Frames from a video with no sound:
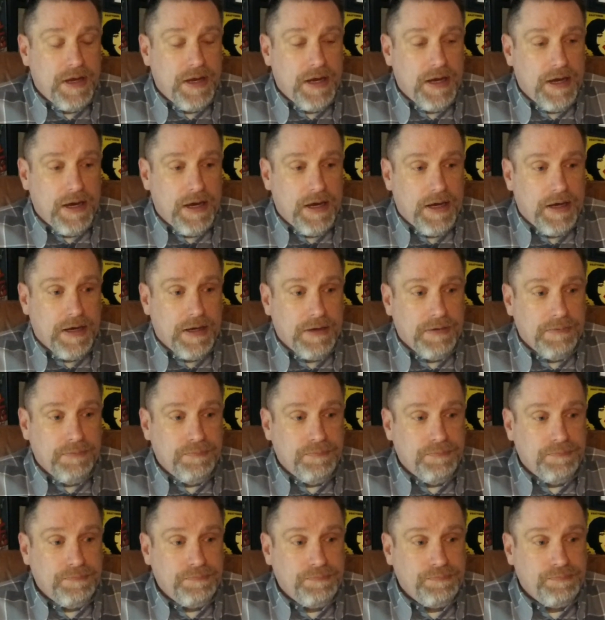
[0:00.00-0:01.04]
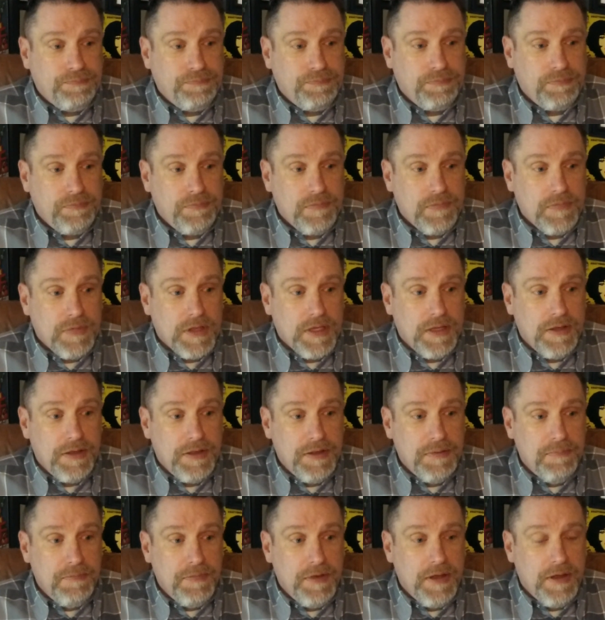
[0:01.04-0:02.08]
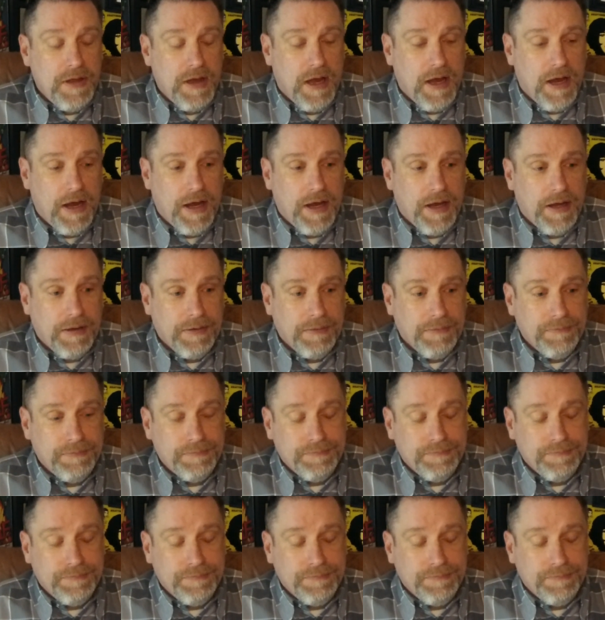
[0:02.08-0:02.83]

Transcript: uh, the uh,